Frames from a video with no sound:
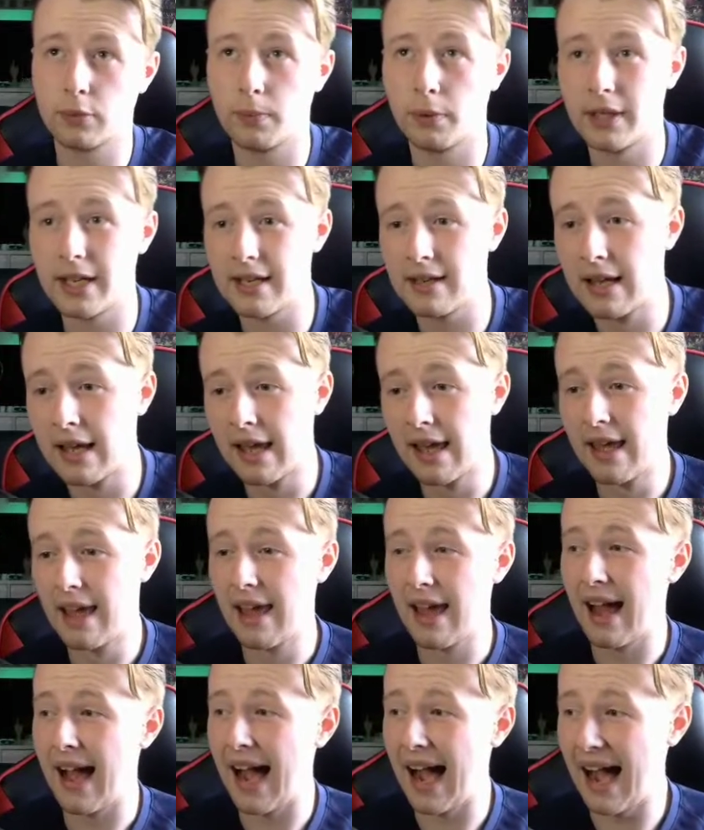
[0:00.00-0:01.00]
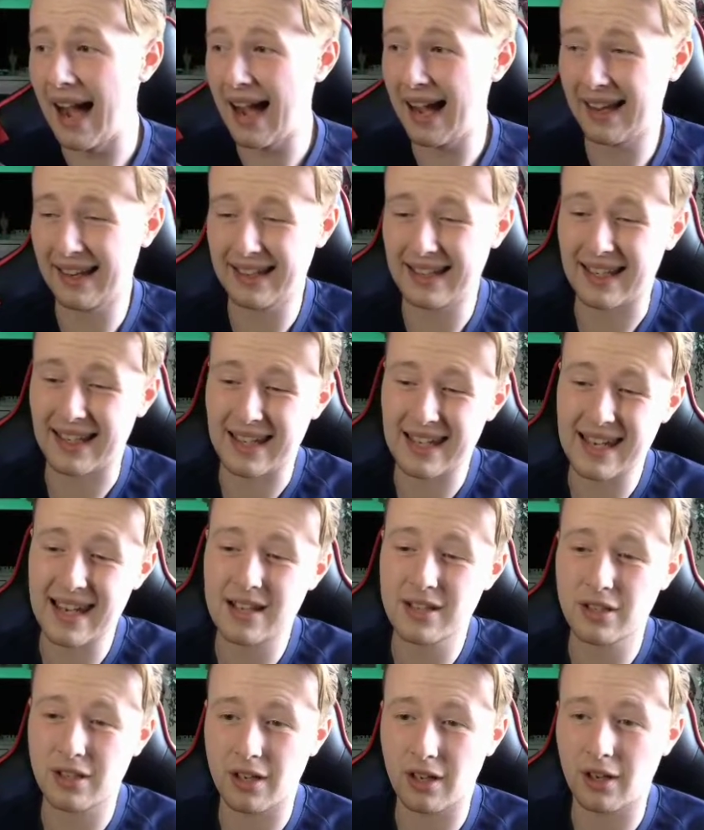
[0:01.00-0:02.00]
put in. He
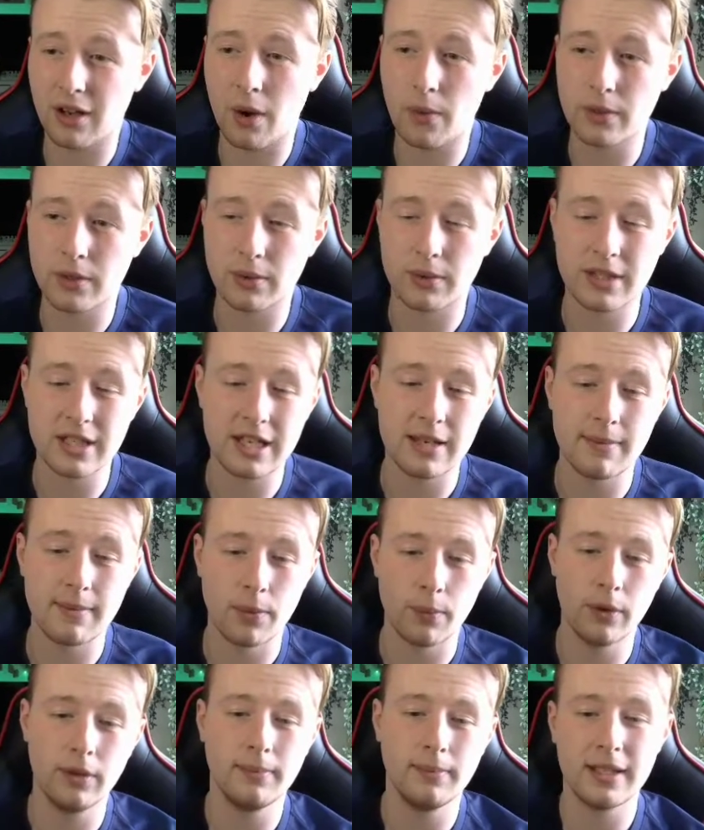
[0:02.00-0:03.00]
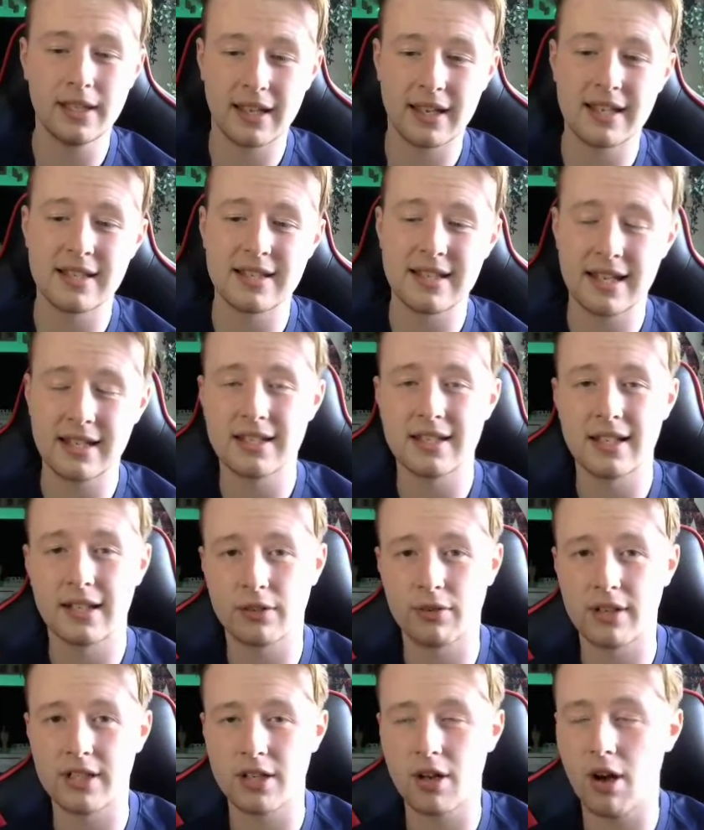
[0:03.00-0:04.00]
is going to go into a team. It will mean that his 86
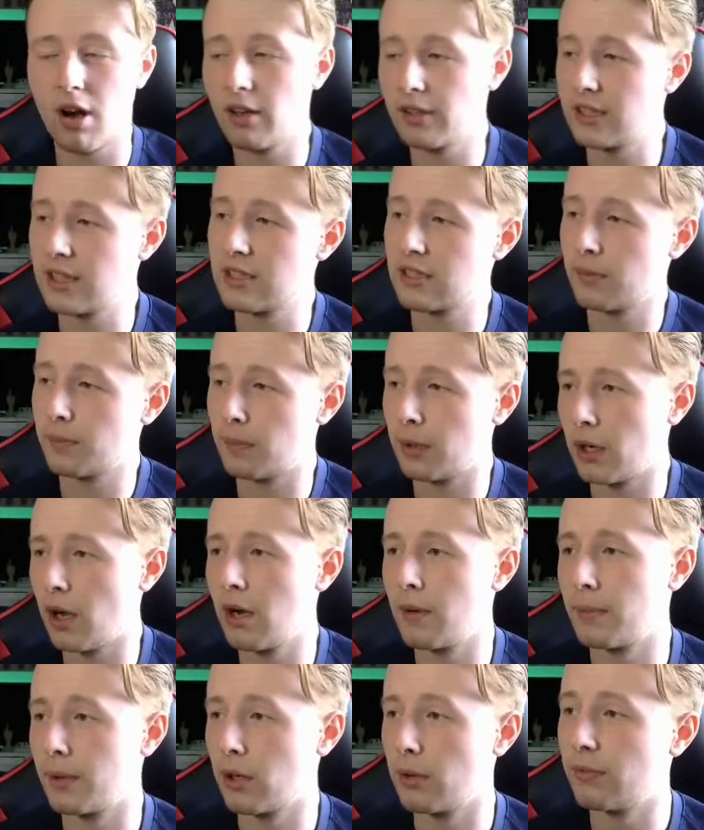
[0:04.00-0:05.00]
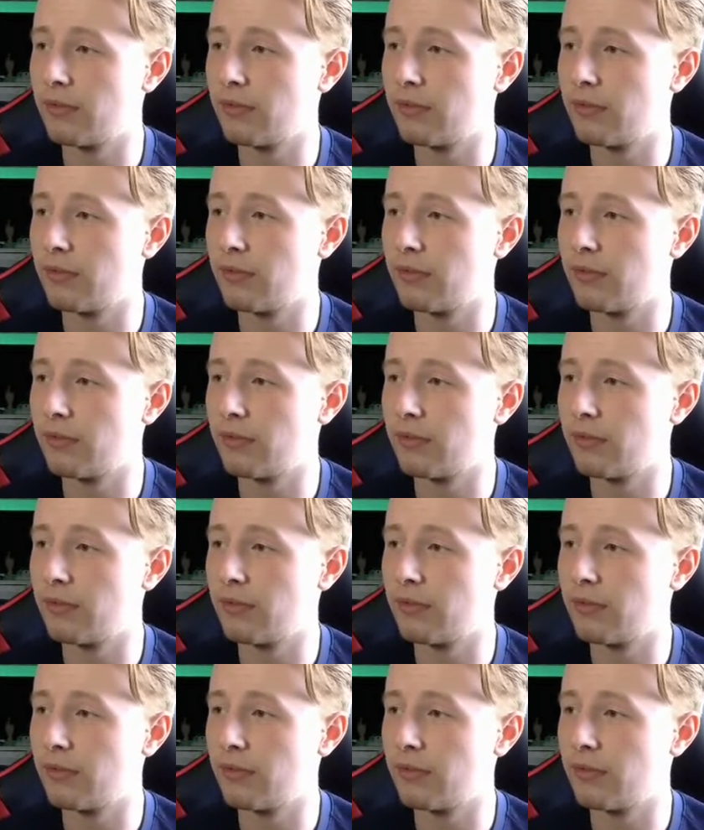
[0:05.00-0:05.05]
rated card is going to become